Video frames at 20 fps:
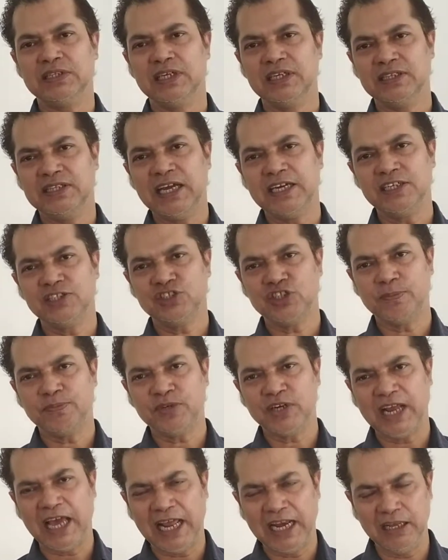that is
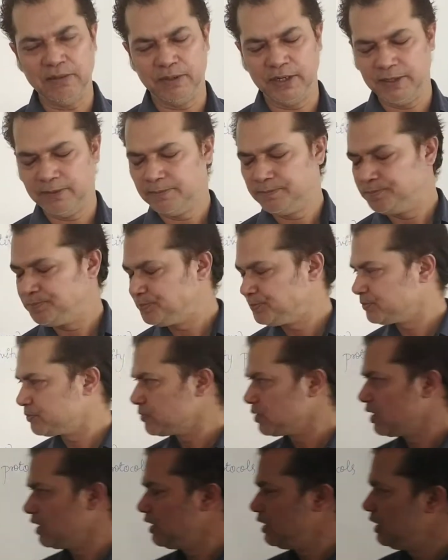chapter 11.
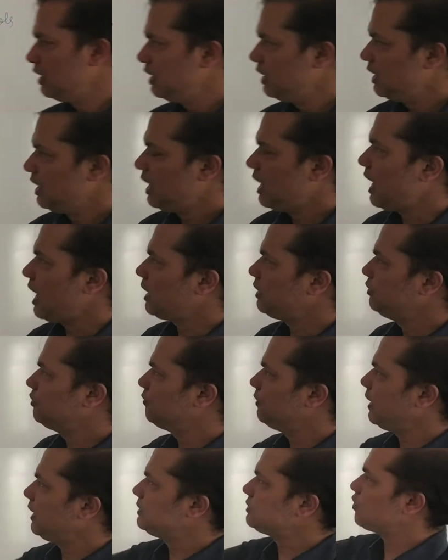And today's